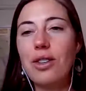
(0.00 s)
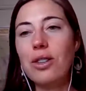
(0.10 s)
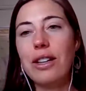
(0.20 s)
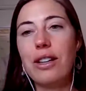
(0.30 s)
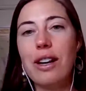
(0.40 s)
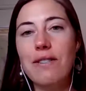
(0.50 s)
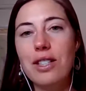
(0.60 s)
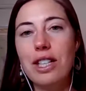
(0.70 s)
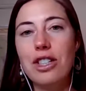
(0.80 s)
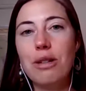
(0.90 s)
kind of a whole other
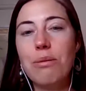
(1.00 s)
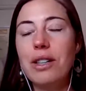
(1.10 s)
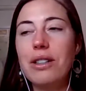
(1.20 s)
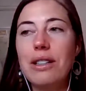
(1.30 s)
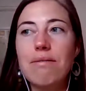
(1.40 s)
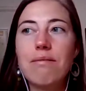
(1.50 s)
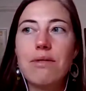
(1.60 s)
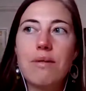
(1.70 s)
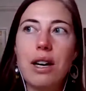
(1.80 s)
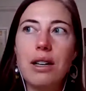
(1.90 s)
conversation, but like
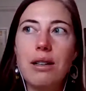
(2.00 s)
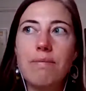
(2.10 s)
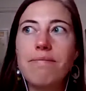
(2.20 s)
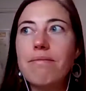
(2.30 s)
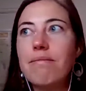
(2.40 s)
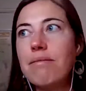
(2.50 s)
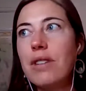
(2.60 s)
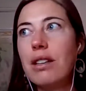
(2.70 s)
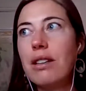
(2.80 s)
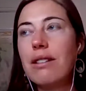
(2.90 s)
um,
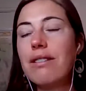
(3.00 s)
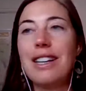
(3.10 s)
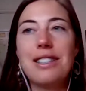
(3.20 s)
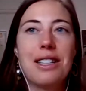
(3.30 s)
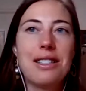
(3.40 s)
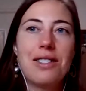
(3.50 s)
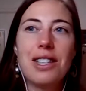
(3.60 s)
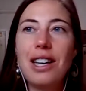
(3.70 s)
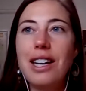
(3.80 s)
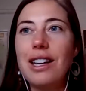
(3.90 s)
excessive
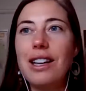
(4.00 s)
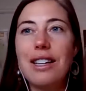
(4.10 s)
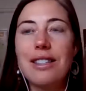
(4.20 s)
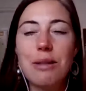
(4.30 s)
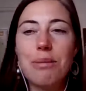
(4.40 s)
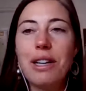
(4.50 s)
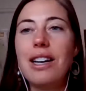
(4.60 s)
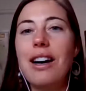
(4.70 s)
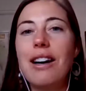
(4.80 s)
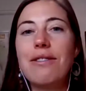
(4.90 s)
sitting, not sleeping
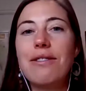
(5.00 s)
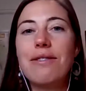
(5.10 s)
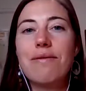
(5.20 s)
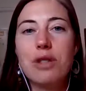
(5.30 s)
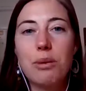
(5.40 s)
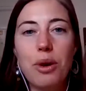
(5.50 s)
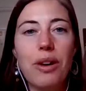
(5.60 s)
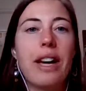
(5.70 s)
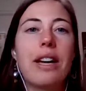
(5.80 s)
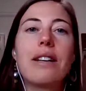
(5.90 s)
enough,
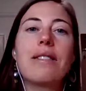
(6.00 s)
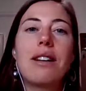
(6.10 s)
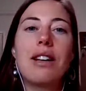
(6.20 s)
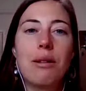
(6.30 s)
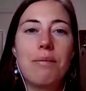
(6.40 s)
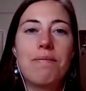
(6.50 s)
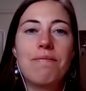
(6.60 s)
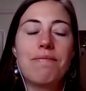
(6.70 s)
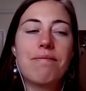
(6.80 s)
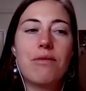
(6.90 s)
smoking,
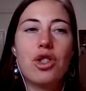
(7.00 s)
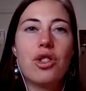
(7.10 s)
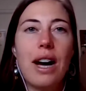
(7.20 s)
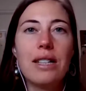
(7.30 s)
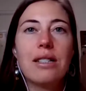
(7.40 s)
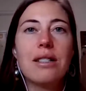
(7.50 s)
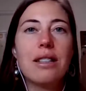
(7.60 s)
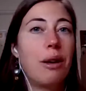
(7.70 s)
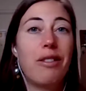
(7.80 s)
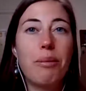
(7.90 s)
um, stress
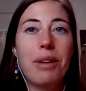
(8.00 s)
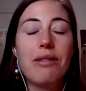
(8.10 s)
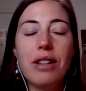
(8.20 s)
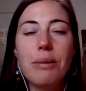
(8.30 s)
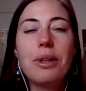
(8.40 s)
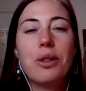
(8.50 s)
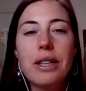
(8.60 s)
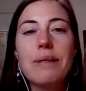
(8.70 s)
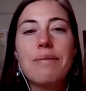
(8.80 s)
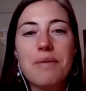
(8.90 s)
mm-hmm. can even be
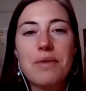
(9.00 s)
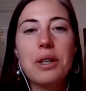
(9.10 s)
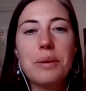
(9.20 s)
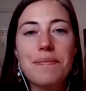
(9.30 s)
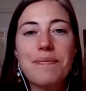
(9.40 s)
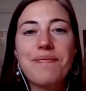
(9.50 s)
inflammatory. So,